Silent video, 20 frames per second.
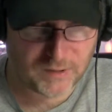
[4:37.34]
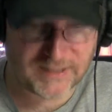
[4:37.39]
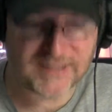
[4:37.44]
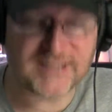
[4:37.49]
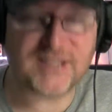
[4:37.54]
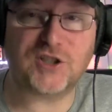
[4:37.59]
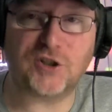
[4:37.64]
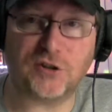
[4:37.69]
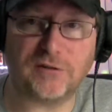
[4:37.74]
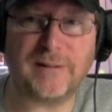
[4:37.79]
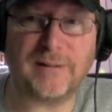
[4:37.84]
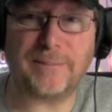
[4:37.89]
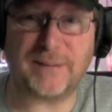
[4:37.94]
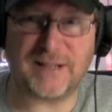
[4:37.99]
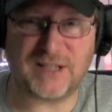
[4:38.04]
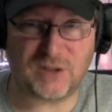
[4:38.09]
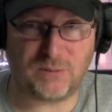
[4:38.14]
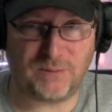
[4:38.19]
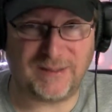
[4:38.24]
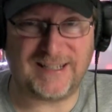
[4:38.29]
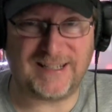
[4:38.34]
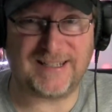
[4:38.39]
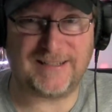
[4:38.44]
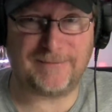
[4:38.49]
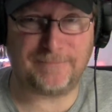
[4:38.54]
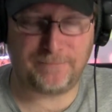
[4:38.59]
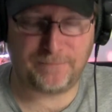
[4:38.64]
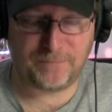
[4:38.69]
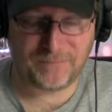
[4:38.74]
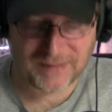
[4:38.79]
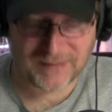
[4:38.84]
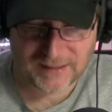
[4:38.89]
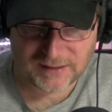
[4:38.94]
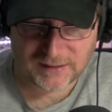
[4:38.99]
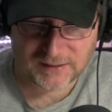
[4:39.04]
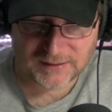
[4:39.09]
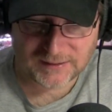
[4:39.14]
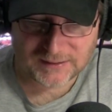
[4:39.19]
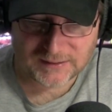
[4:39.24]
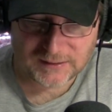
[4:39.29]
Syrupy sweet.
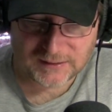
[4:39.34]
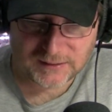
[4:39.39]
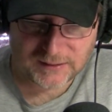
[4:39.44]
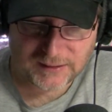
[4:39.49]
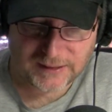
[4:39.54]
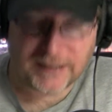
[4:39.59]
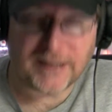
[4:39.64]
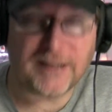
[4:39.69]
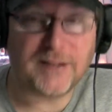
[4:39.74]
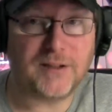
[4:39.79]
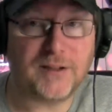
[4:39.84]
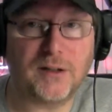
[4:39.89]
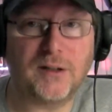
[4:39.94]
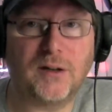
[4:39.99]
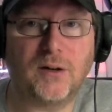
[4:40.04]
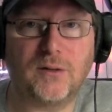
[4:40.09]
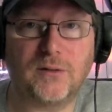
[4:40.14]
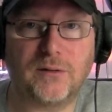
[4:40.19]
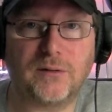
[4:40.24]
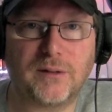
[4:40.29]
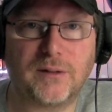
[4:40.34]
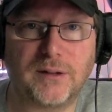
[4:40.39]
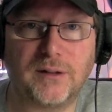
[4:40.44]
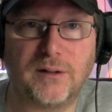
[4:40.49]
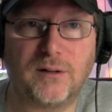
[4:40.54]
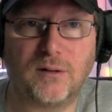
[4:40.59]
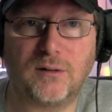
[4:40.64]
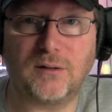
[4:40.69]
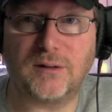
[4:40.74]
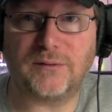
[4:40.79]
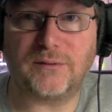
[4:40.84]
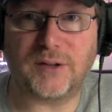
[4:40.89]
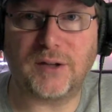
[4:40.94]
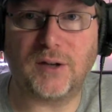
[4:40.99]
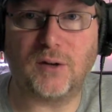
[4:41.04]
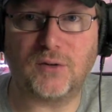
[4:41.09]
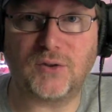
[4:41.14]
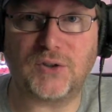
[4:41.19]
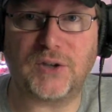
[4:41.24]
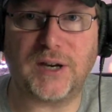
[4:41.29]
And you know, if you
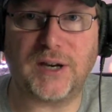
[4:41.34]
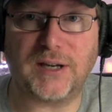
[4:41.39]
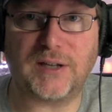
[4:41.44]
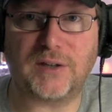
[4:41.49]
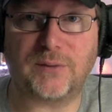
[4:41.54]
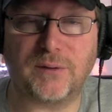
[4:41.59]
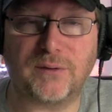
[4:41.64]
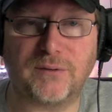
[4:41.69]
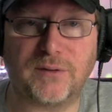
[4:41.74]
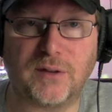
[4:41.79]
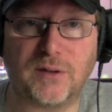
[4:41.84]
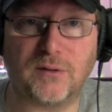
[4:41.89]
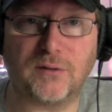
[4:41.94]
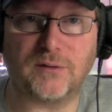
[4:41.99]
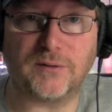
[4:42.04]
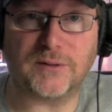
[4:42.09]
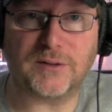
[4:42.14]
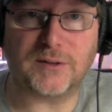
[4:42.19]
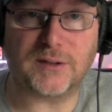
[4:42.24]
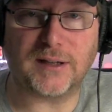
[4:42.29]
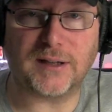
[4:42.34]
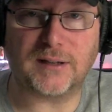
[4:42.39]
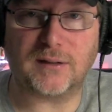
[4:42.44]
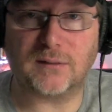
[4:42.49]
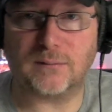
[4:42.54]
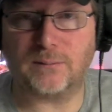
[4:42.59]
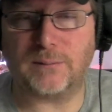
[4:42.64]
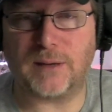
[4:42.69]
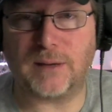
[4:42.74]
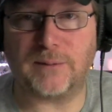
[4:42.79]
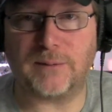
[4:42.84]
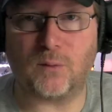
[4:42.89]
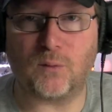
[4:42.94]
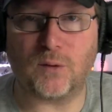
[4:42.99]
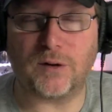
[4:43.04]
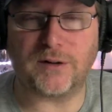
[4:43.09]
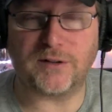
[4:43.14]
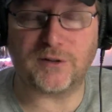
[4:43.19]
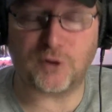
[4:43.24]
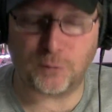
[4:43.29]
know Jake's reviews, like maybe
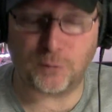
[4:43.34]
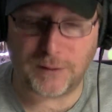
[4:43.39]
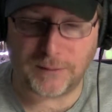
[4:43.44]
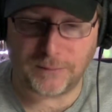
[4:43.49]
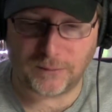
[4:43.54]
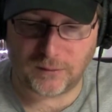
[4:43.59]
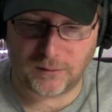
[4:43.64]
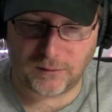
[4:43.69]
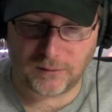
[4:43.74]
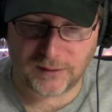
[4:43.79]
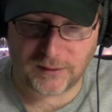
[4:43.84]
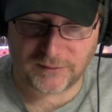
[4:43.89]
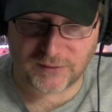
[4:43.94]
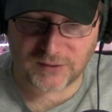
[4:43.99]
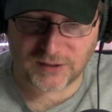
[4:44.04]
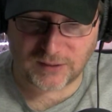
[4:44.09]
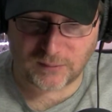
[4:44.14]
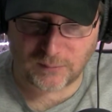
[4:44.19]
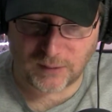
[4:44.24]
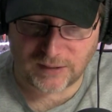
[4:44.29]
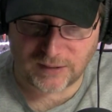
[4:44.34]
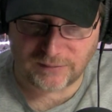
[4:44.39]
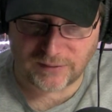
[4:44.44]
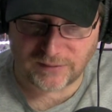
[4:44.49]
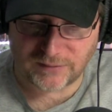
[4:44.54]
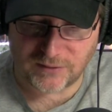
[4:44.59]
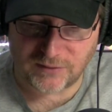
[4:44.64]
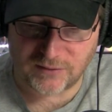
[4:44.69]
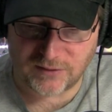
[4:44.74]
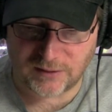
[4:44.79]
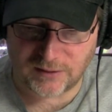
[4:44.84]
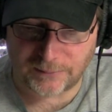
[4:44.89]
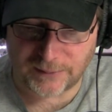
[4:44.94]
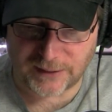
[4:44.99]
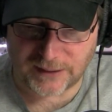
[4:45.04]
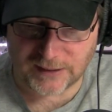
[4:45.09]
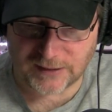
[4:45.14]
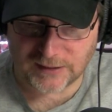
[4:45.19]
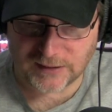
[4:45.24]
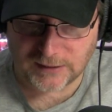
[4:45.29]
one or two people have seen my reviews in the
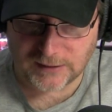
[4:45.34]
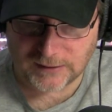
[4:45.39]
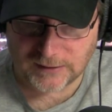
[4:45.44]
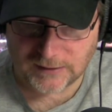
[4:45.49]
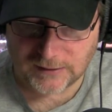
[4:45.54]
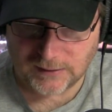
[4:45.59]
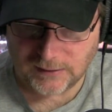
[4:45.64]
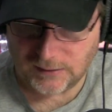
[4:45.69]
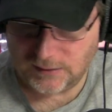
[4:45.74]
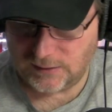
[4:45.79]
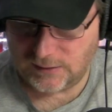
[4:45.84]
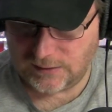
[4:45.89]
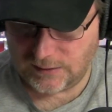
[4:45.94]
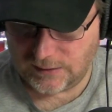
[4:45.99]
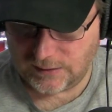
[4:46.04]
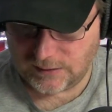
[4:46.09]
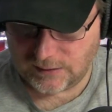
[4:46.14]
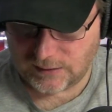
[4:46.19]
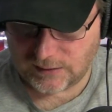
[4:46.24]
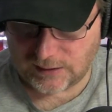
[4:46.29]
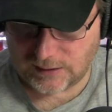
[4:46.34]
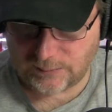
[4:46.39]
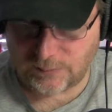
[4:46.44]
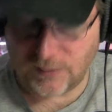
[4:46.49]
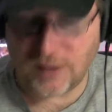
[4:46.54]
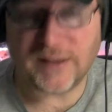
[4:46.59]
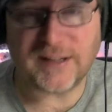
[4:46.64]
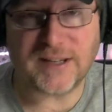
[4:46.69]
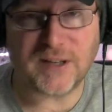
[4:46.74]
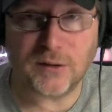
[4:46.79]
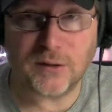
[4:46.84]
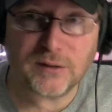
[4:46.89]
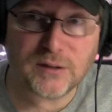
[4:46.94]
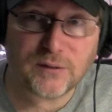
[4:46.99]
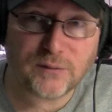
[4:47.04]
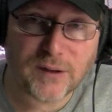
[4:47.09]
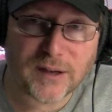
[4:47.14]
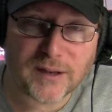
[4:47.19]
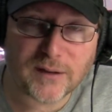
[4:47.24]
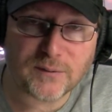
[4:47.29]
past, I'm not a huge
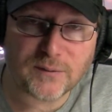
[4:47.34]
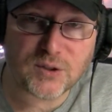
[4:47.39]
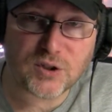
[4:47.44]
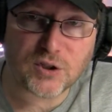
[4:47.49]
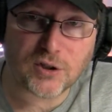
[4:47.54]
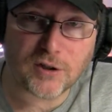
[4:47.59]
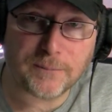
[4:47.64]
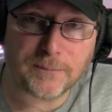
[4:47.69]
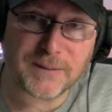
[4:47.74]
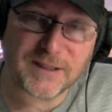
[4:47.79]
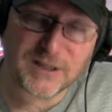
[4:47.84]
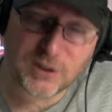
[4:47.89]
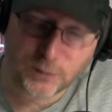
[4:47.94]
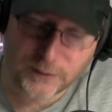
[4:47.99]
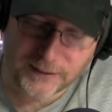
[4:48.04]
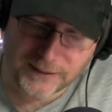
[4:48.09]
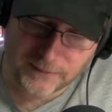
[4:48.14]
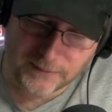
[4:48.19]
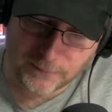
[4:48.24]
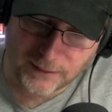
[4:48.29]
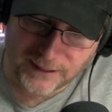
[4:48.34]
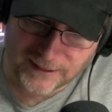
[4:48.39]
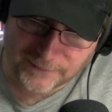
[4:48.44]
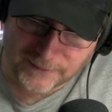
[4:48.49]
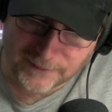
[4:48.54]
fan of syrupy sweet in my